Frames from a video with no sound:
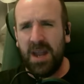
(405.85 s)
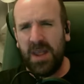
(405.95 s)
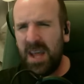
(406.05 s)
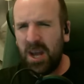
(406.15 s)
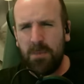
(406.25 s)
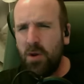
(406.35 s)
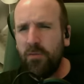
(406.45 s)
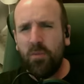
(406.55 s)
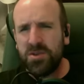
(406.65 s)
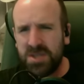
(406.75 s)
Are they going to move
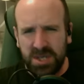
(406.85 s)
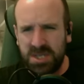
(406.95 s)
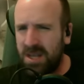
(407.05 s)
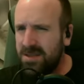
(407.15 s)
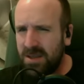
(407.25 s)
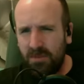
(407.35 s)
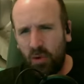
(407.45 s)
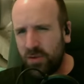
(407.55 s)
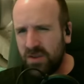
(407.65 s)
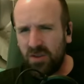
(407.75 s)
more to the centre,
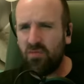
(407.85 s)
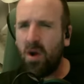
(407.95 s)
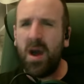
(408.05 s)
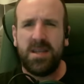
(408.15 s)
more to the right?